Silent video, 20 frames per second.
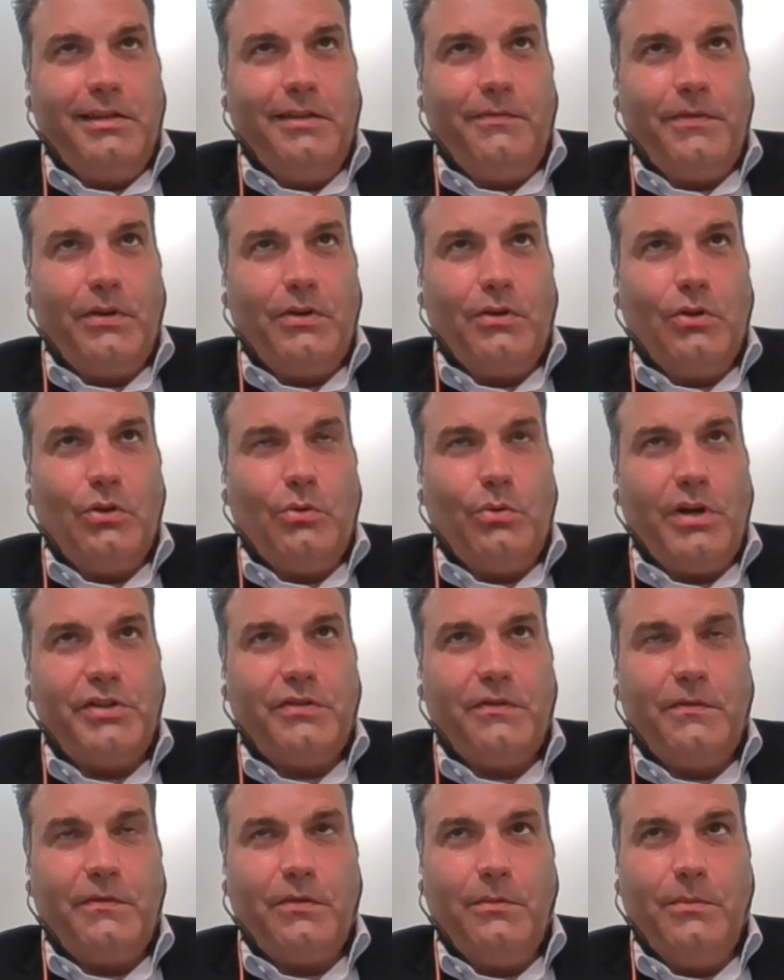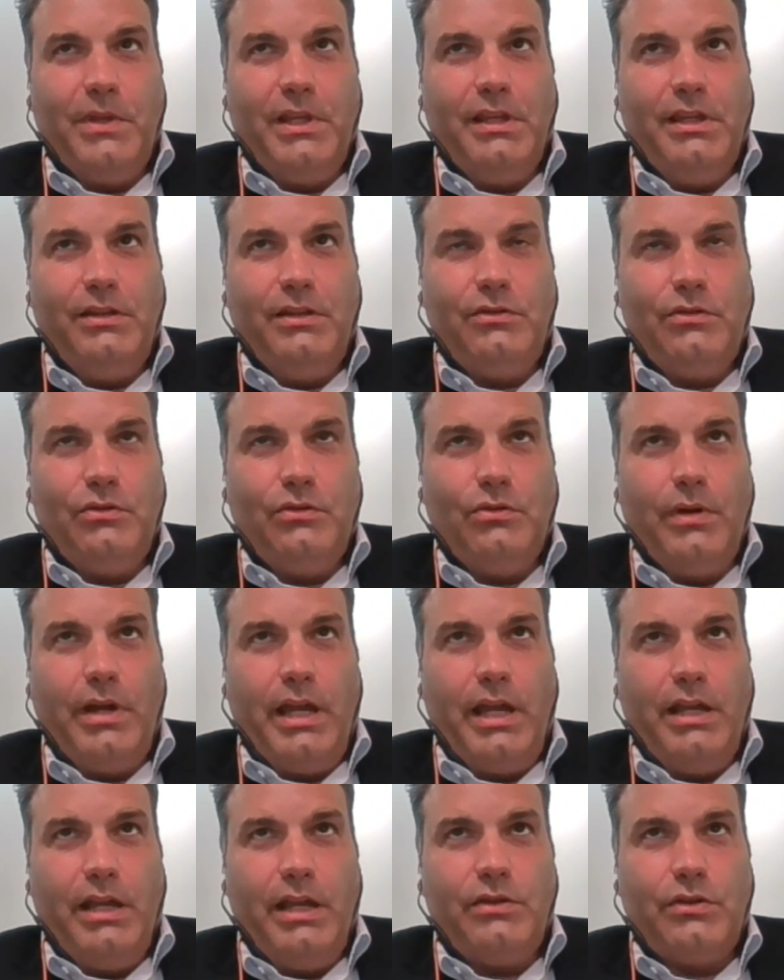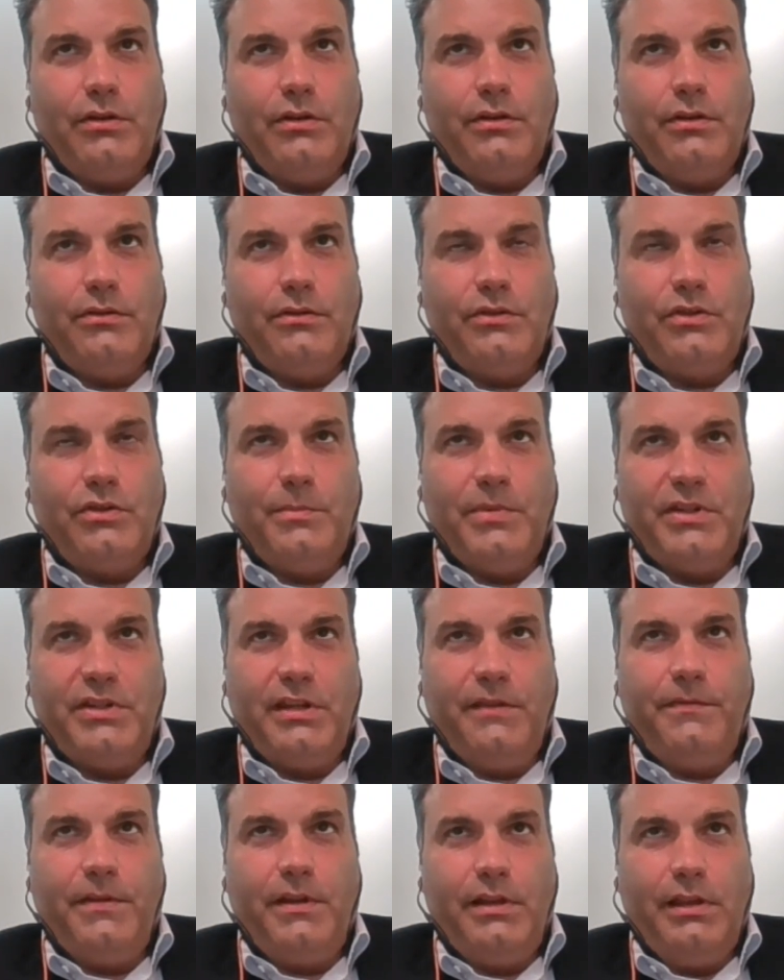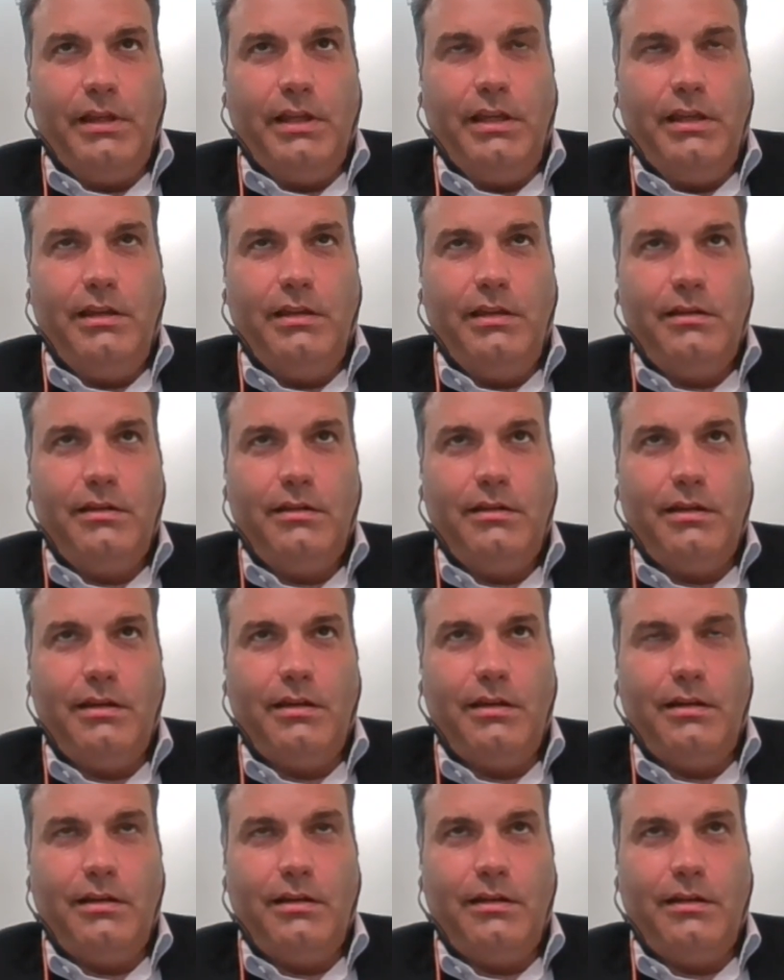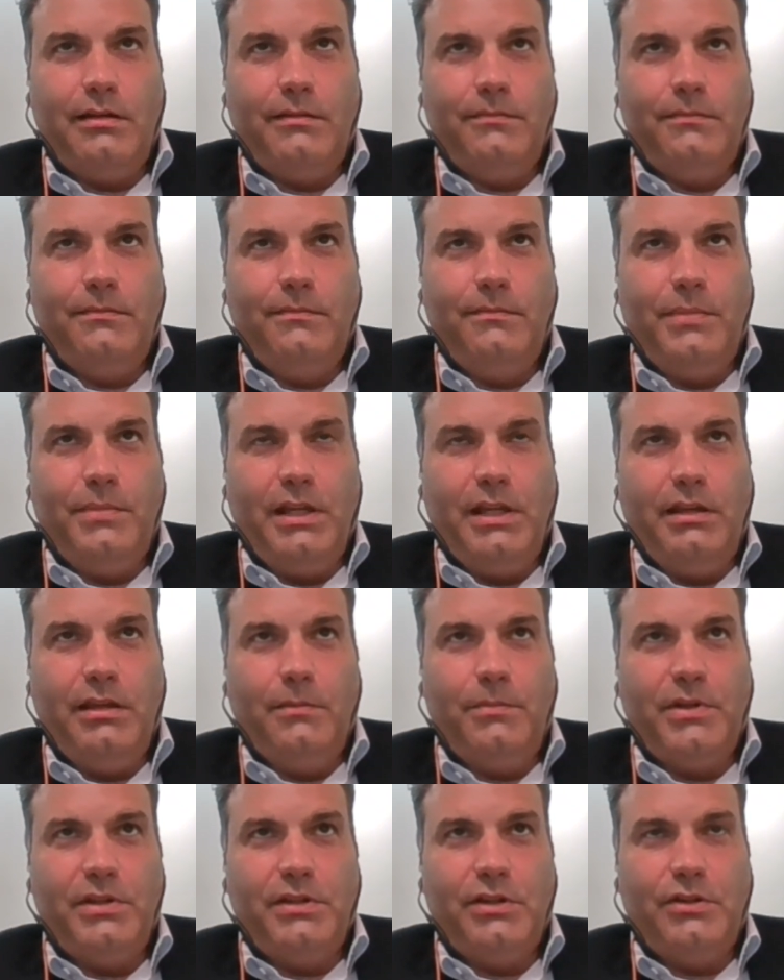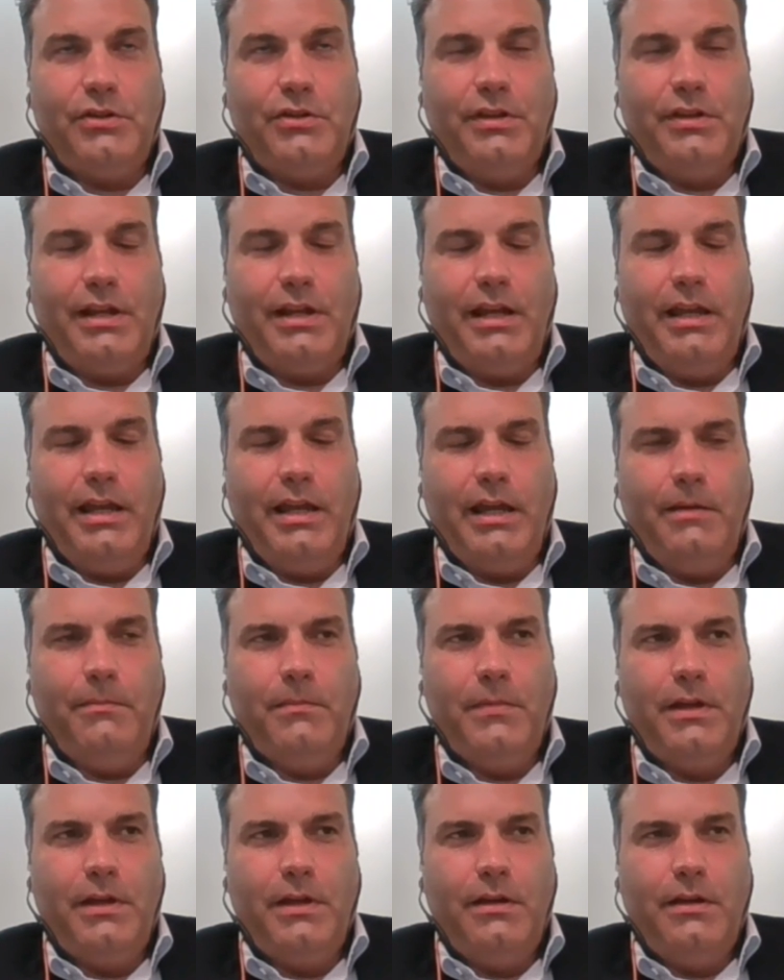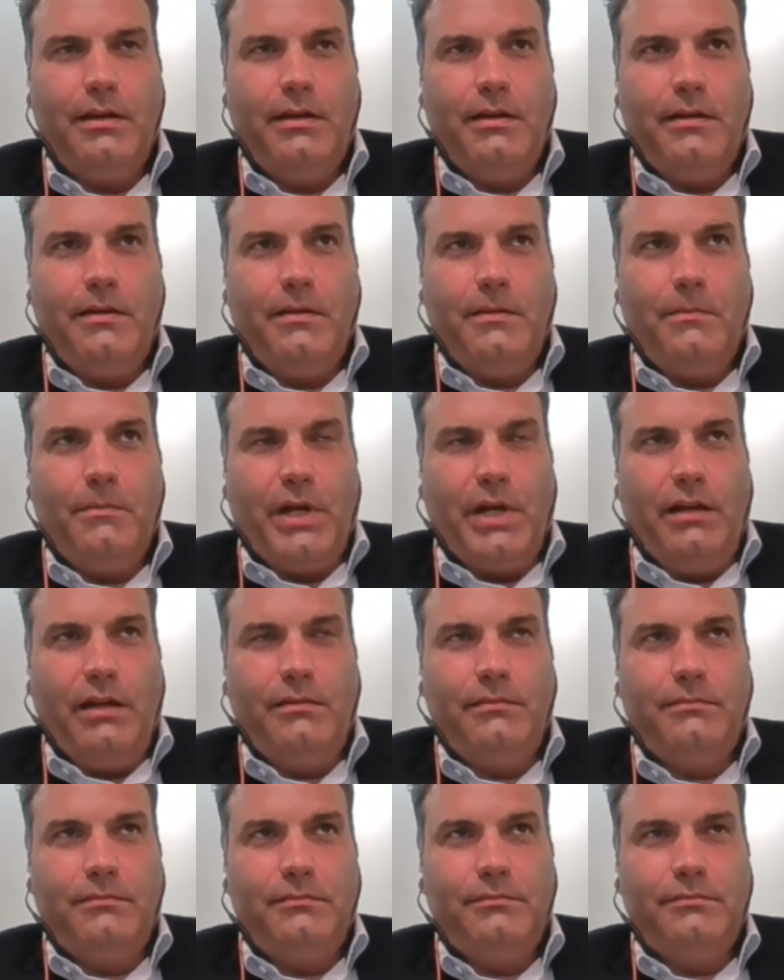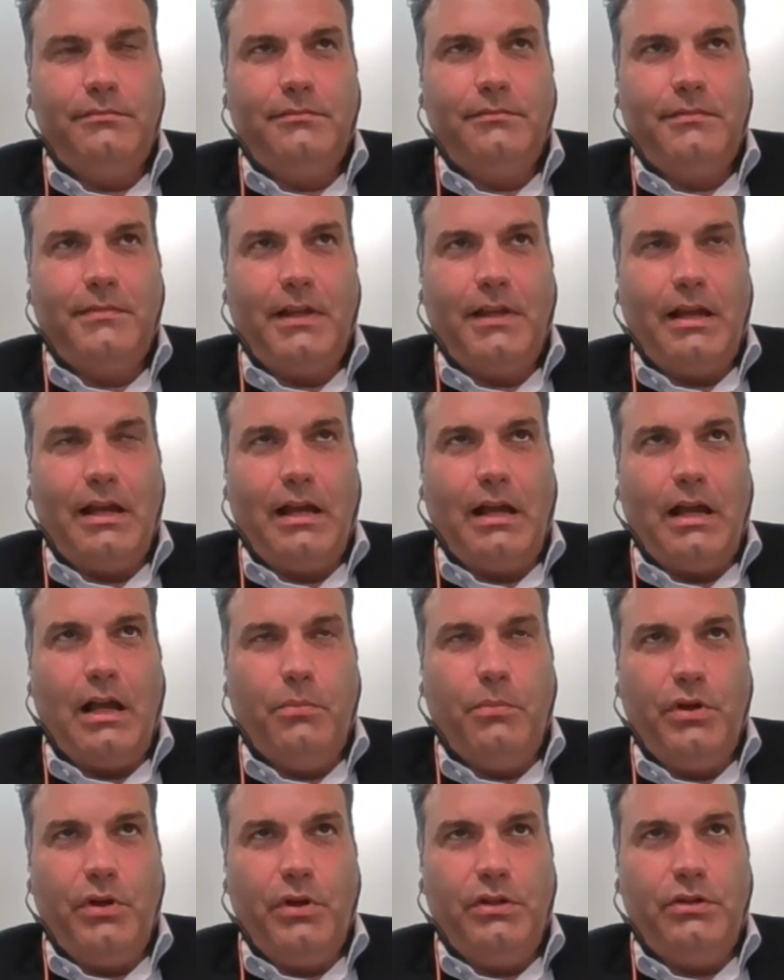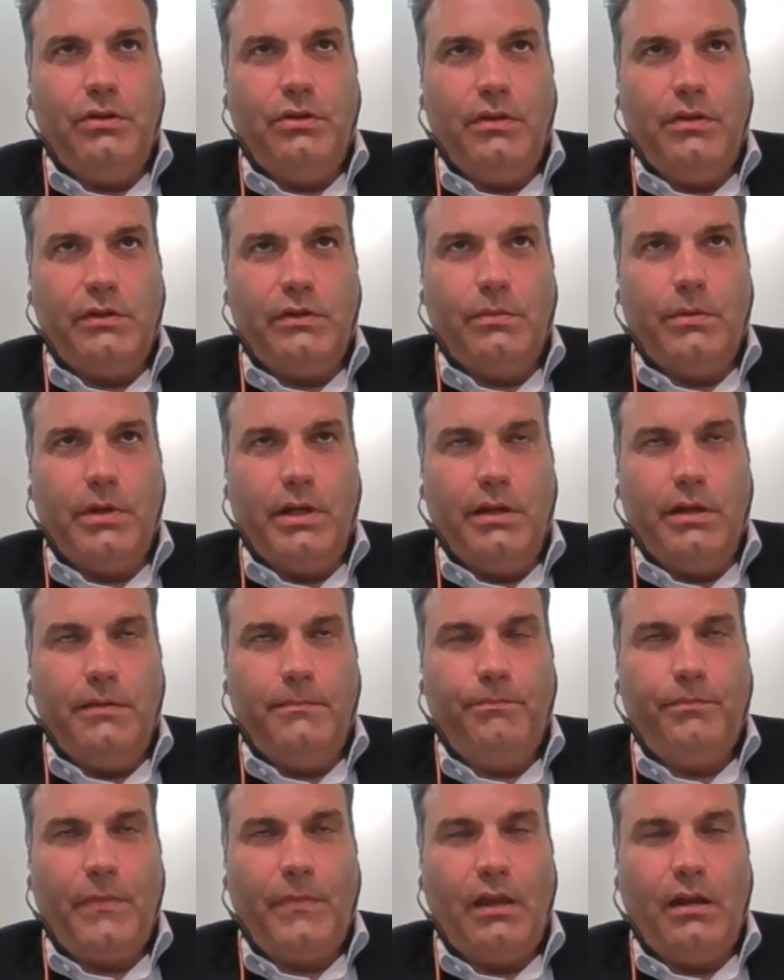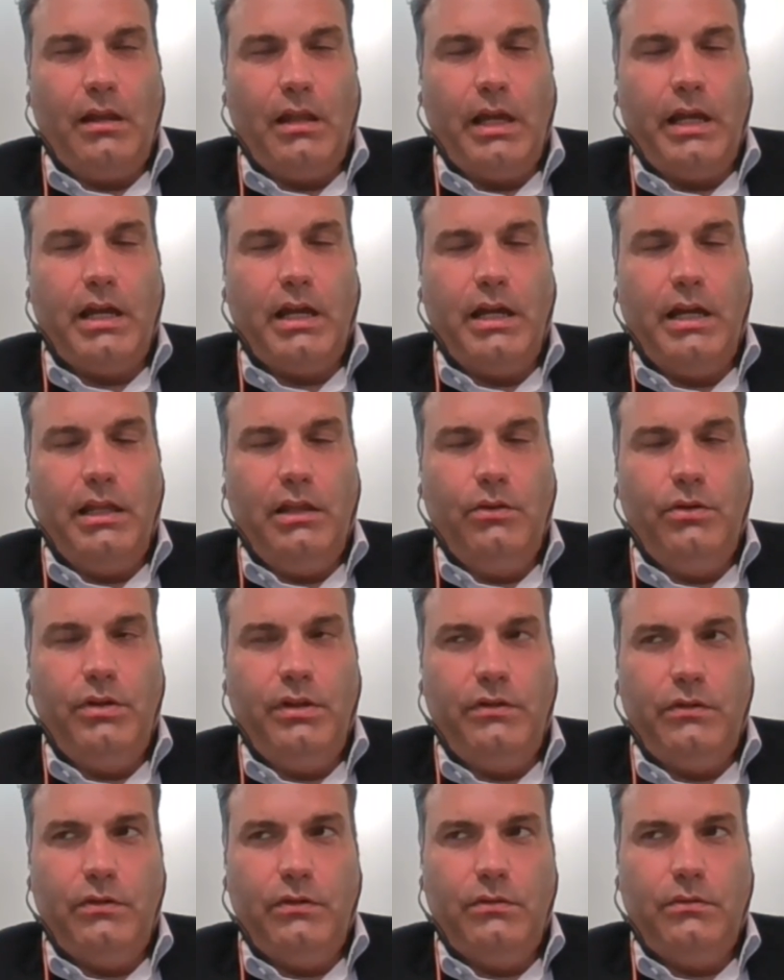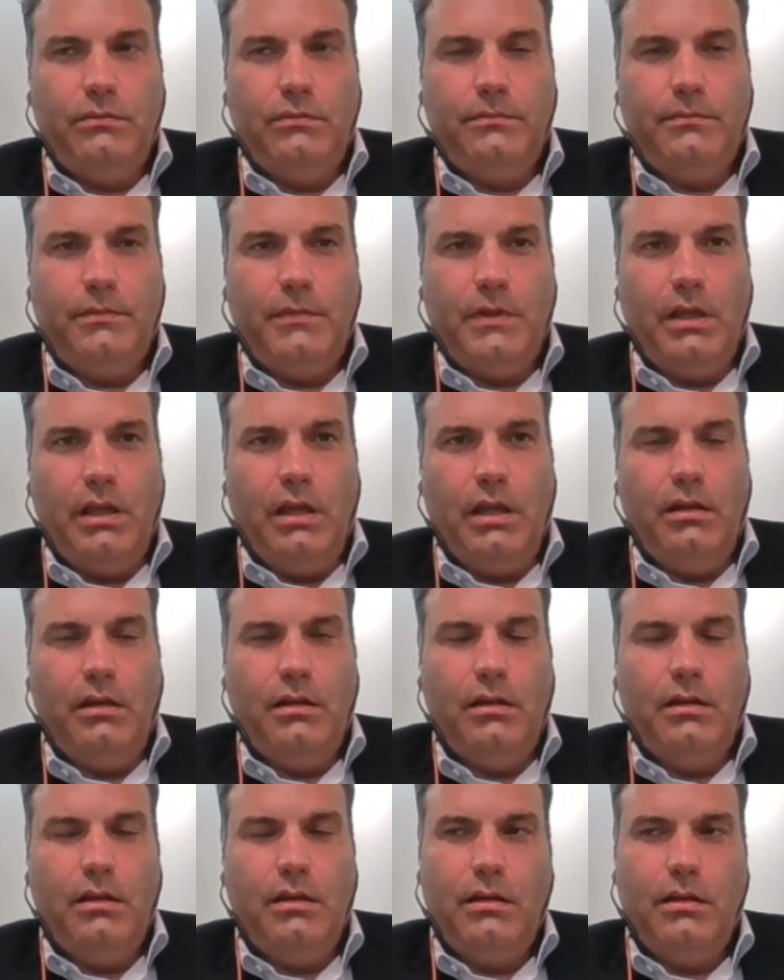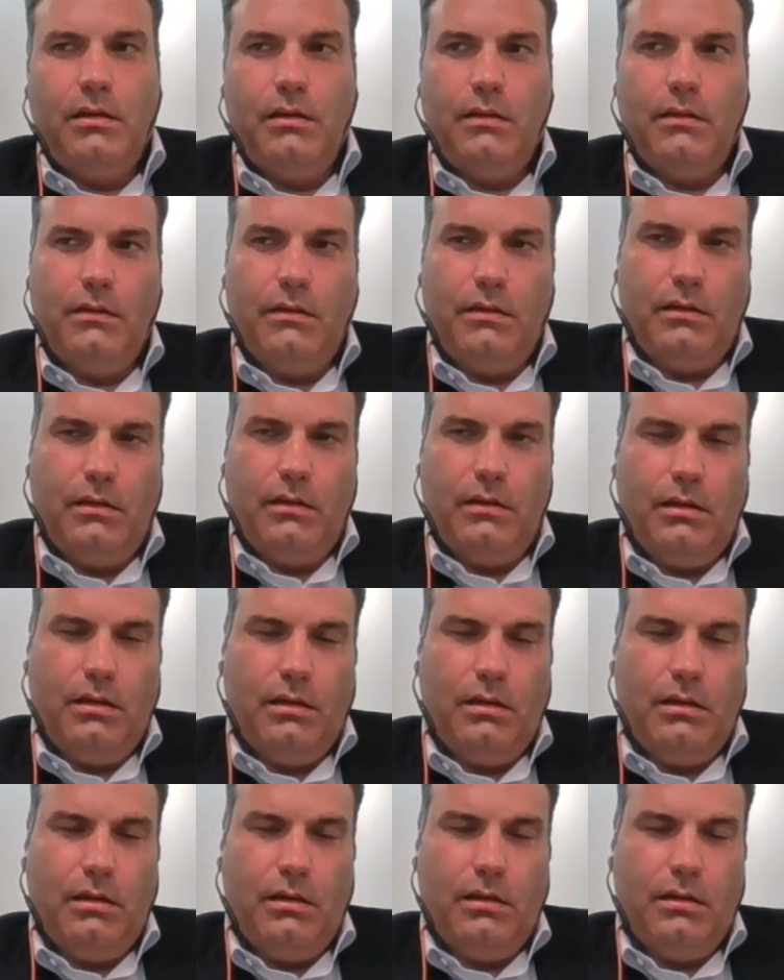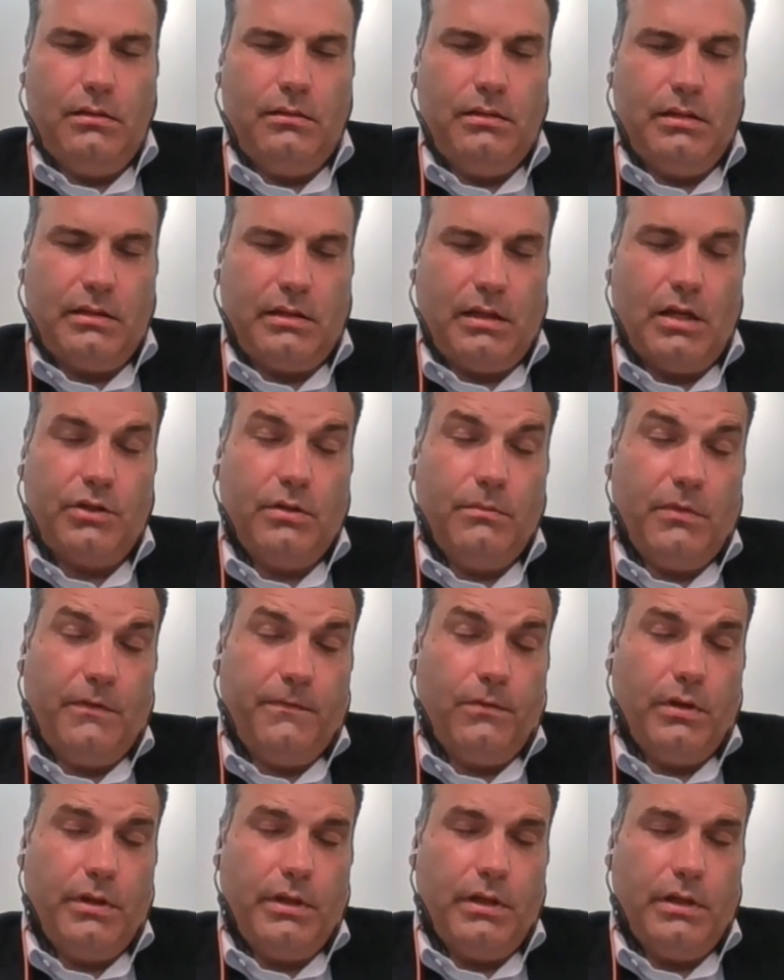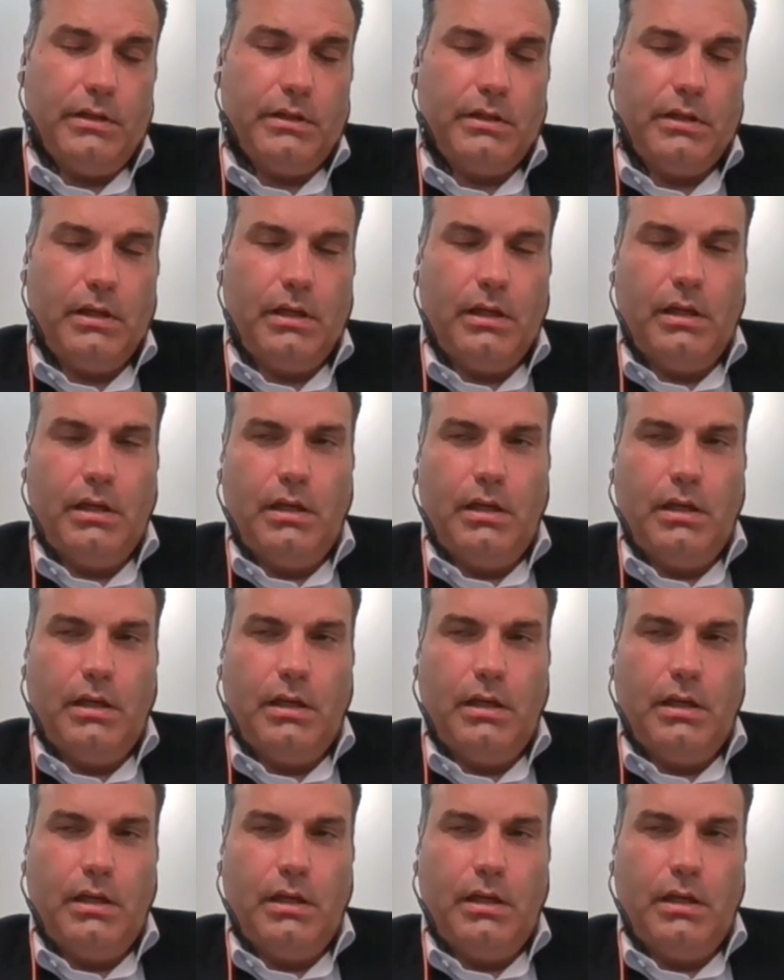difficult question for me to answer specifically, being in the position that I am, but I'll put it to you this way. Like I alluded to in the discussion before this,